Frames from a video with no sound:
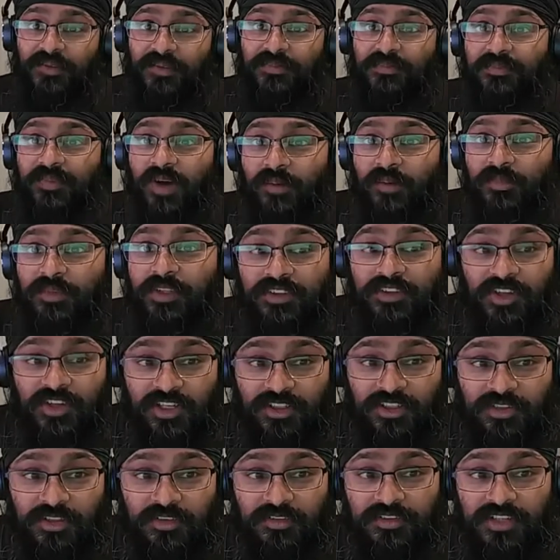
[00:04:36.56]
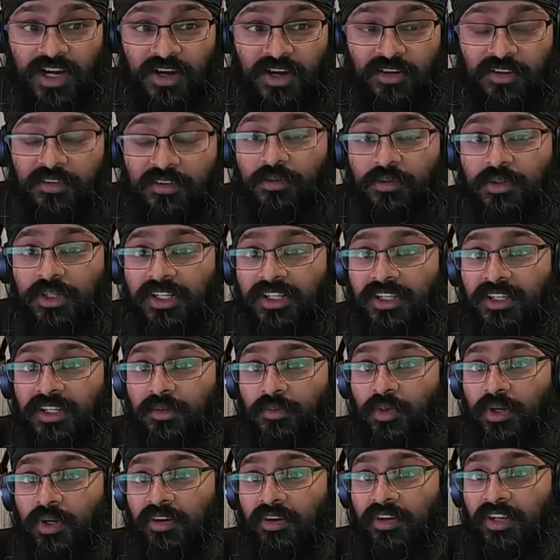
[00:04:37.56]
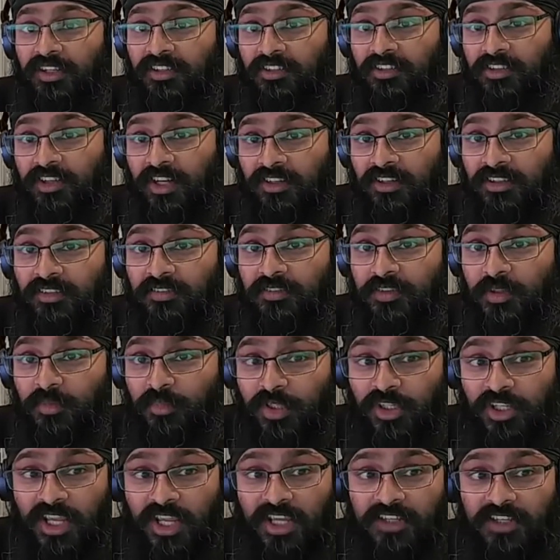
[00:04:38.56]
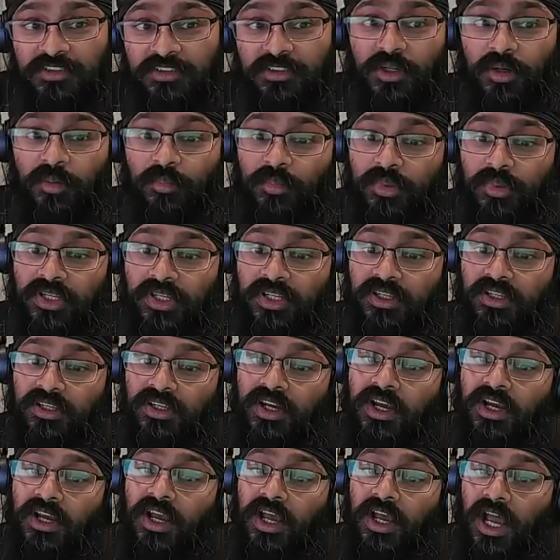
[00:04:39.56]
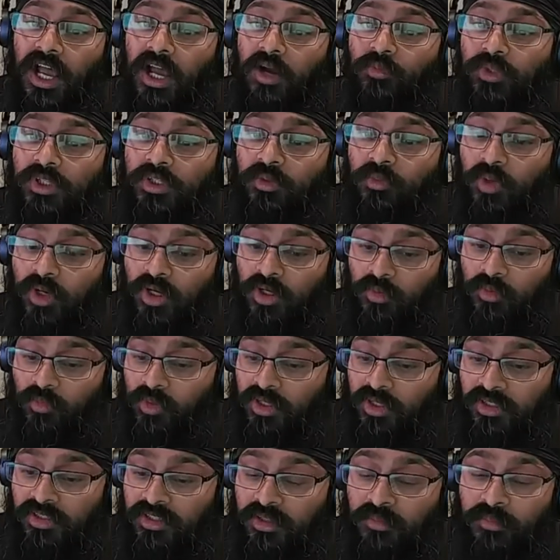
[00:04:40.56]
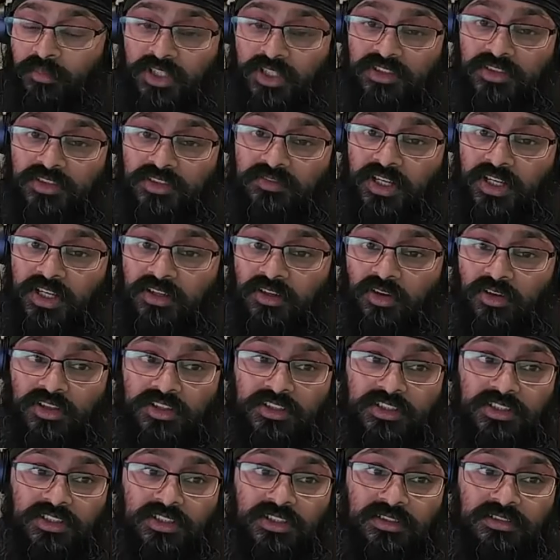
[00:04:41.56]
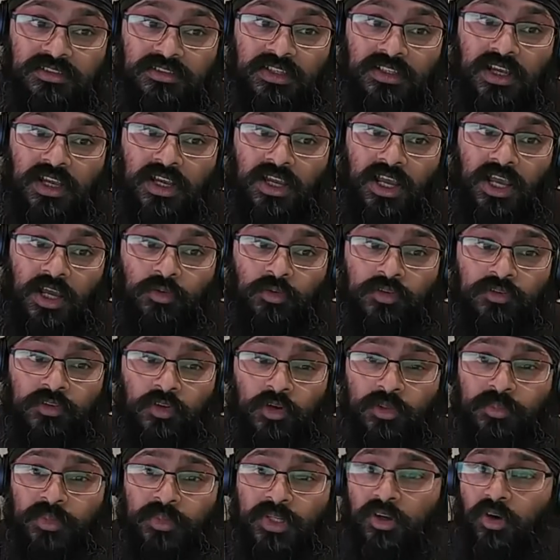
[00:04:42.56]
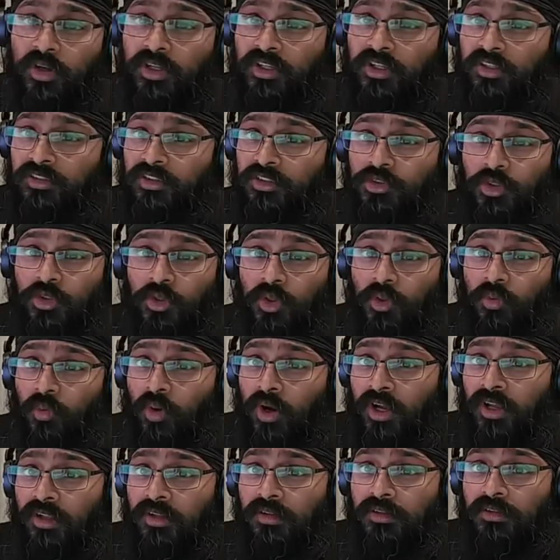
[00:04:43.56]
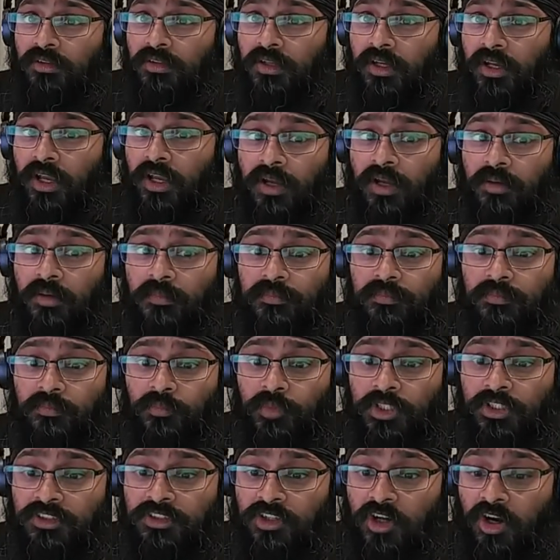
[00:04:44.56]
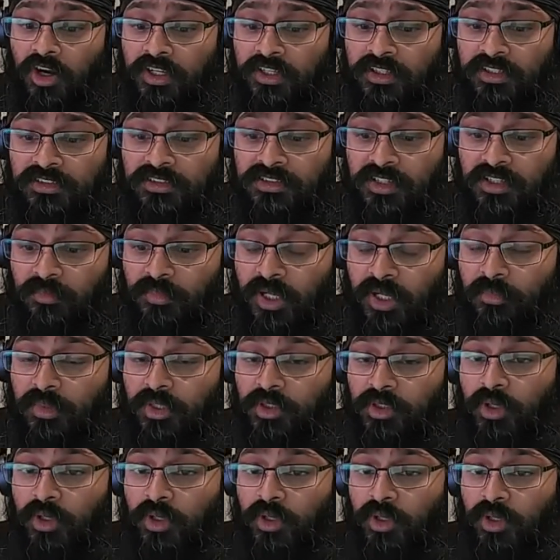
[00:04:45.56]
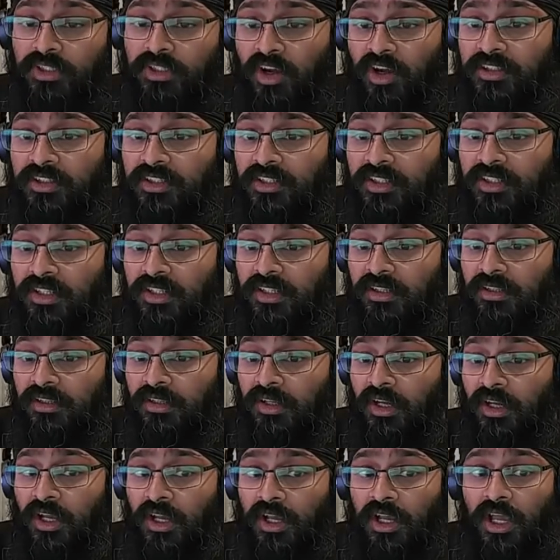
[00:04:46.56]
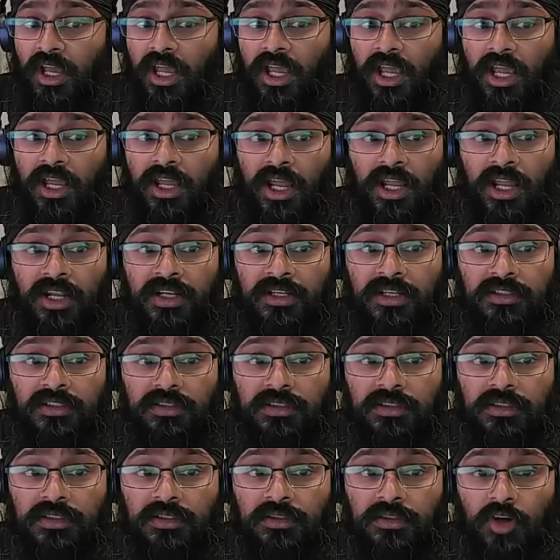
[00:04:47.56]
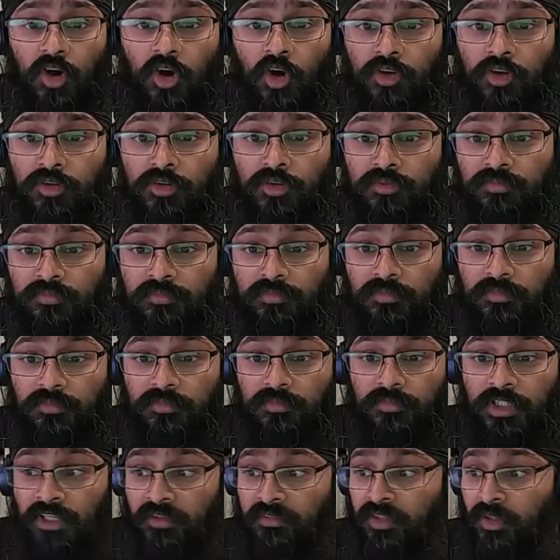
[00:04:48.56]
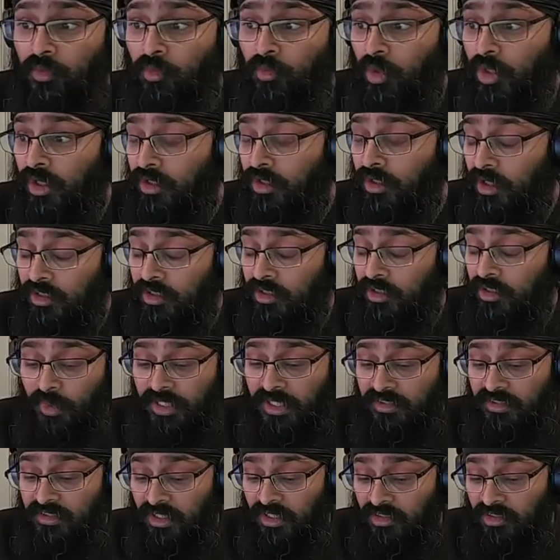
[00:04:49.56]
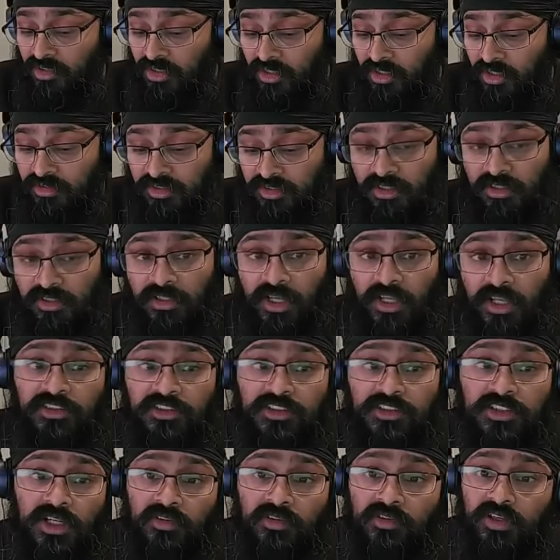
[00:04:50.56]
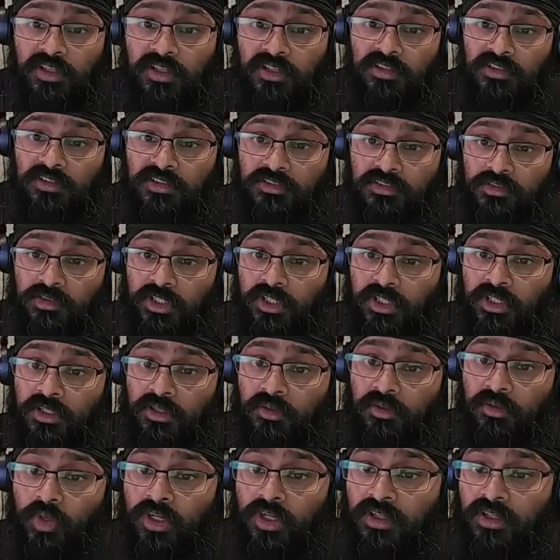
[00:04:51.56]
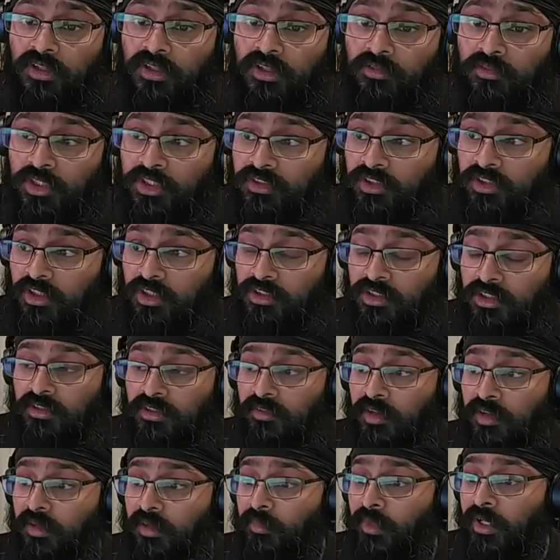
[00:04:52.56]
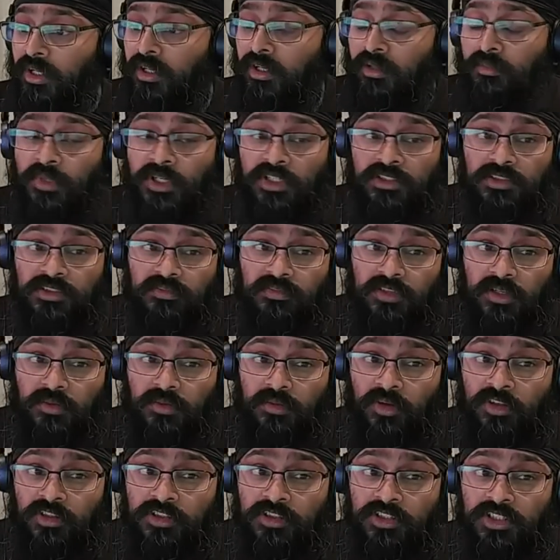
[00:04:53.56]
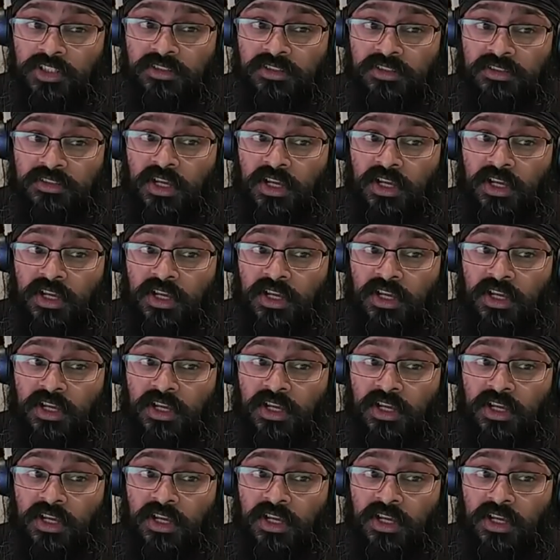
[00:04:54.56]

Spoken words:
I'm the director of Taran 3D. We're an interactive communication company, and we work with immersive technologies. We've only been going a short while. We started in September 2019. And on leaving work, I spent 10 years in engineering industry, working research and development in immersive technologies.